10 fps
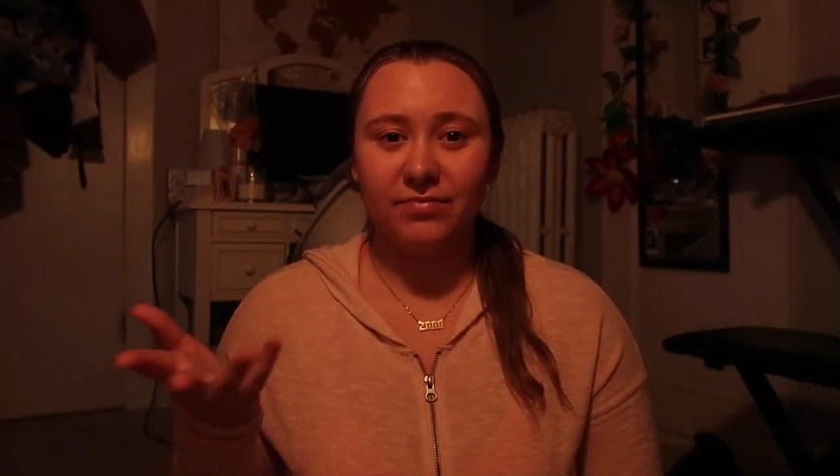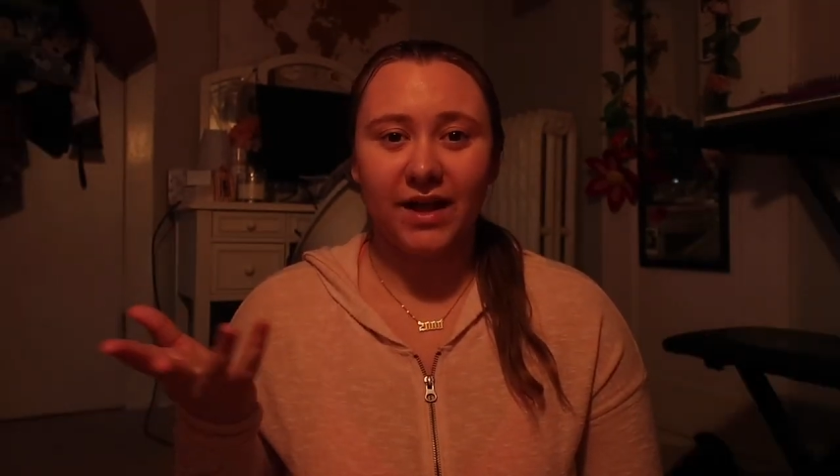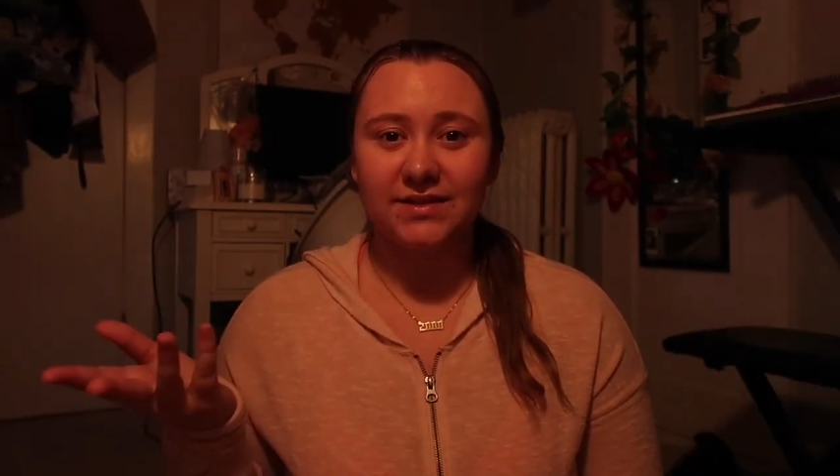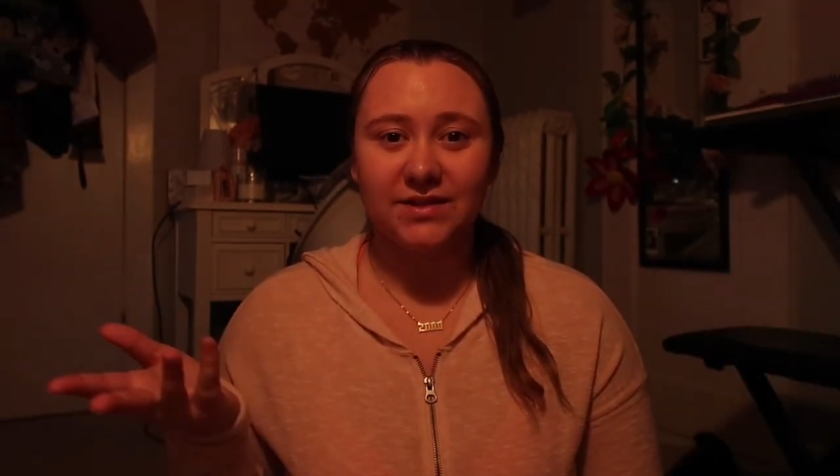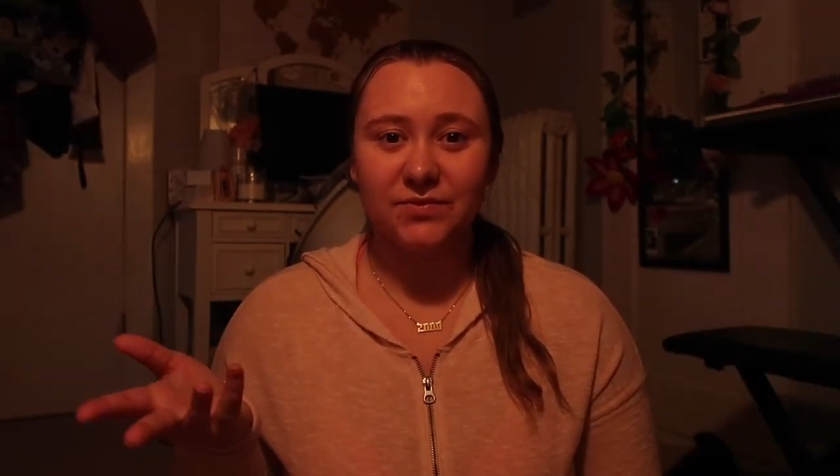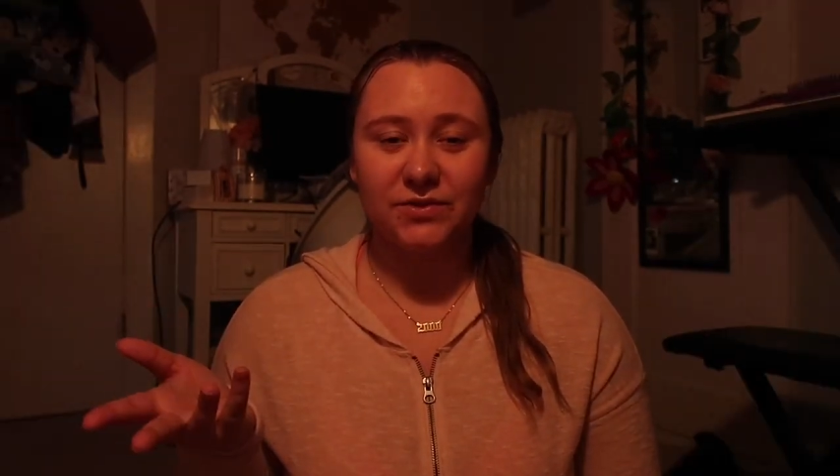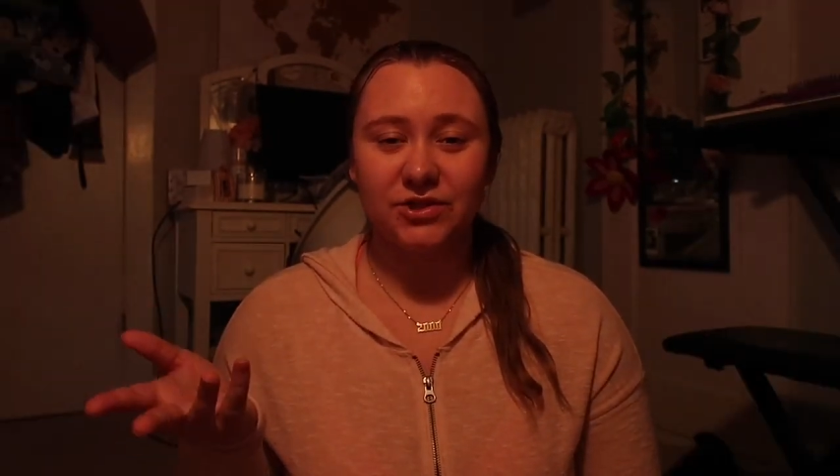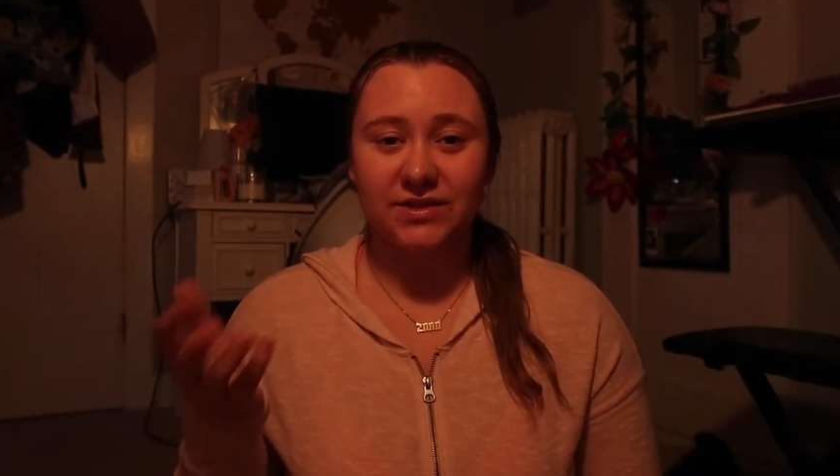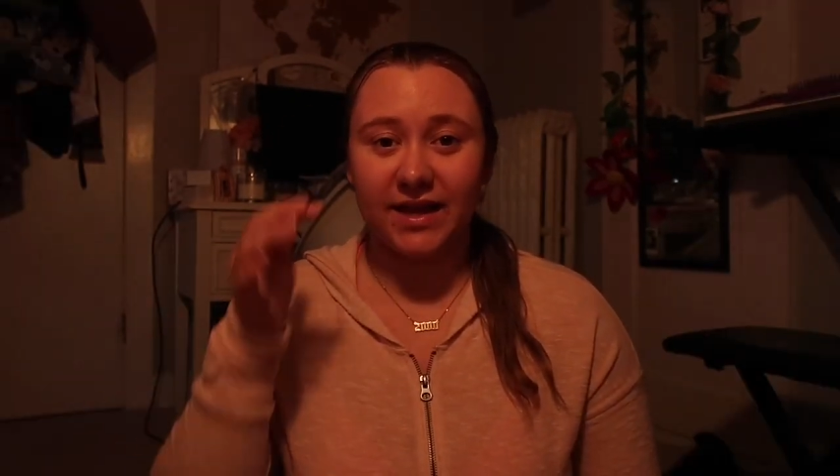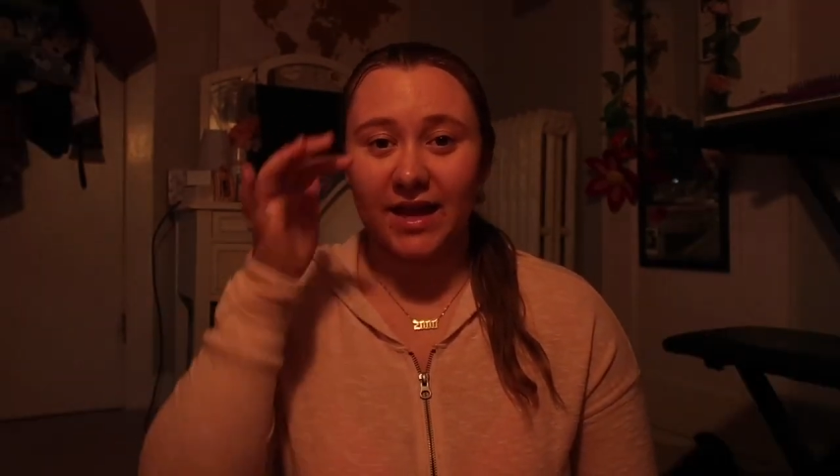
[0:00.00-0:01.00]
license was
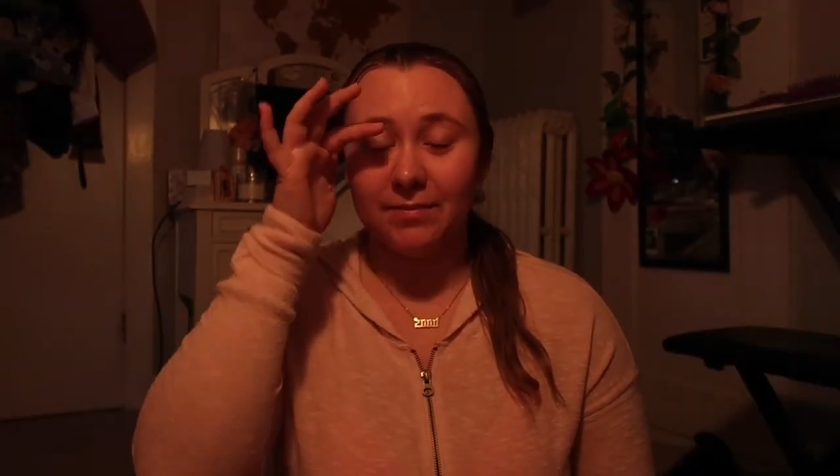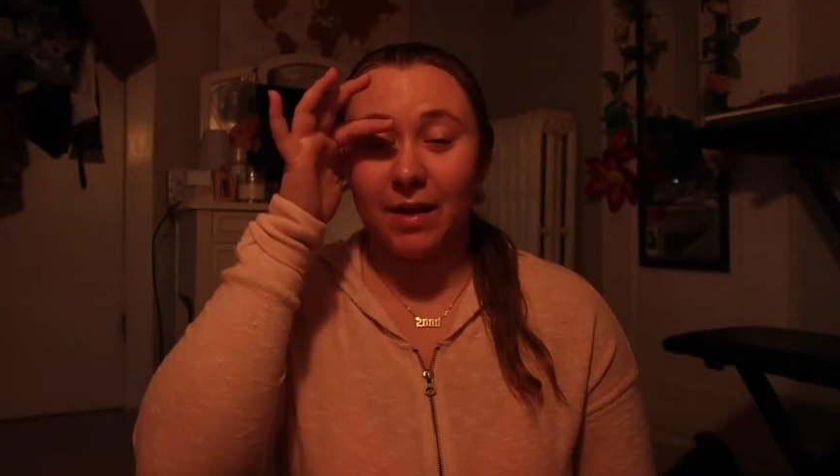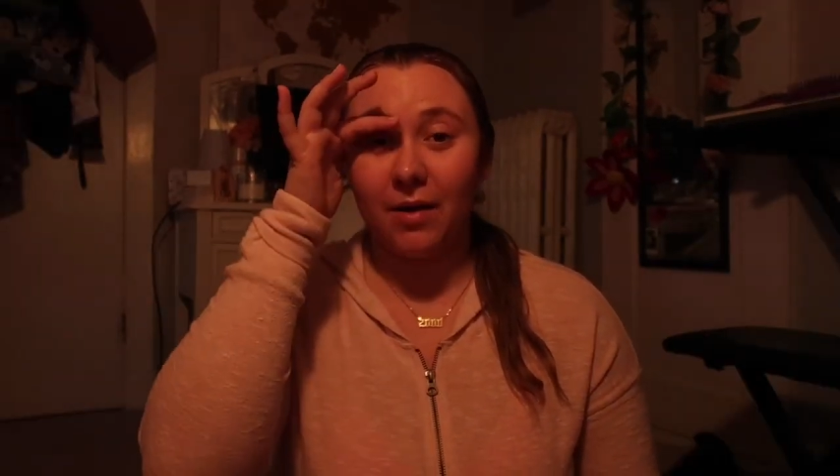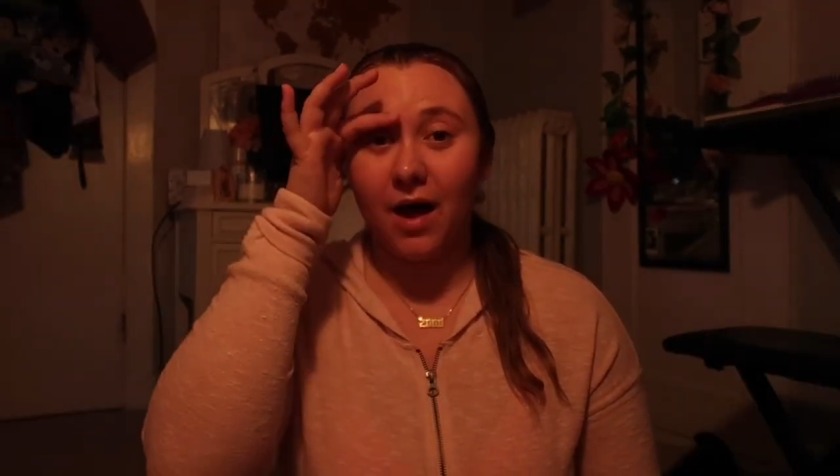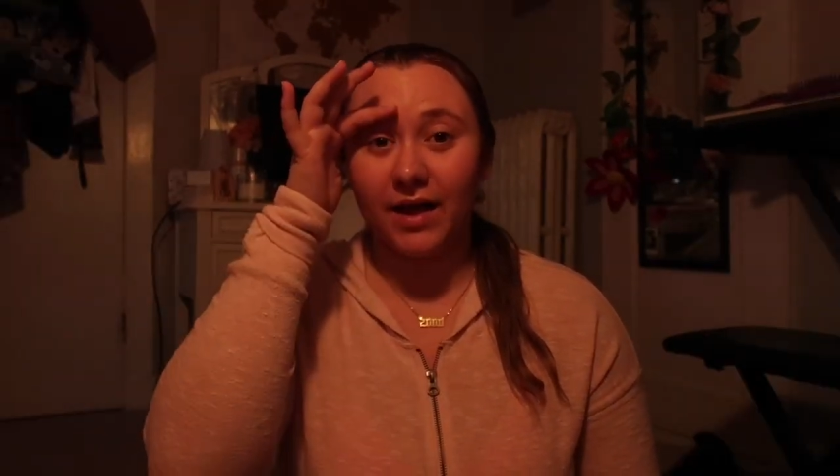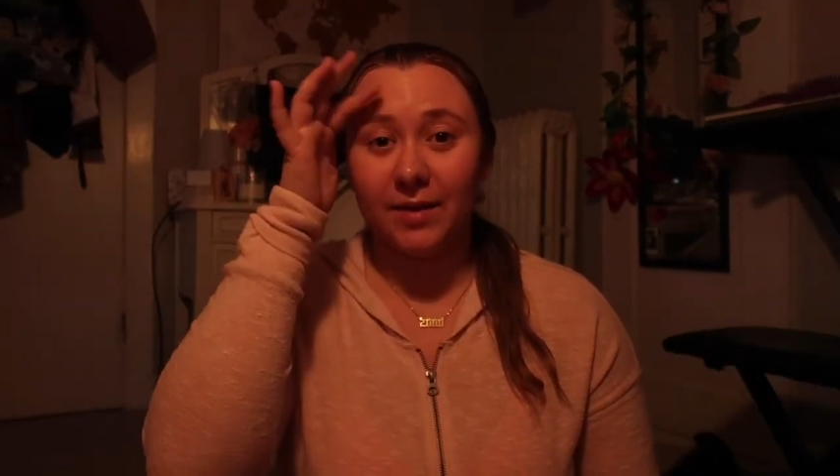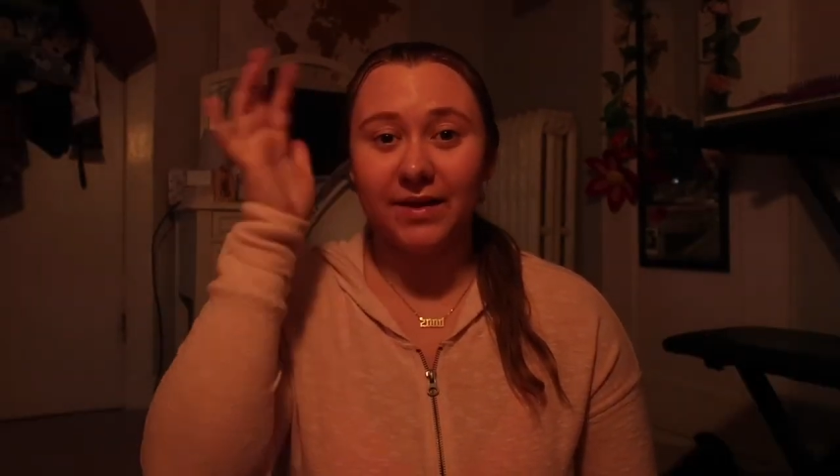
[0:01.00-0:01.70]
just like in my pocket